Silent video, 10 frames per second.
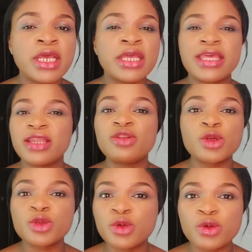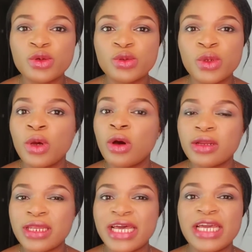cannot go
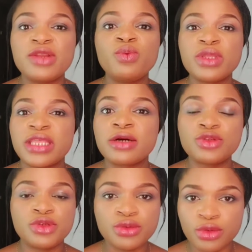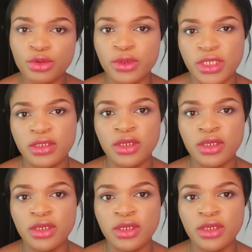online without you knowing.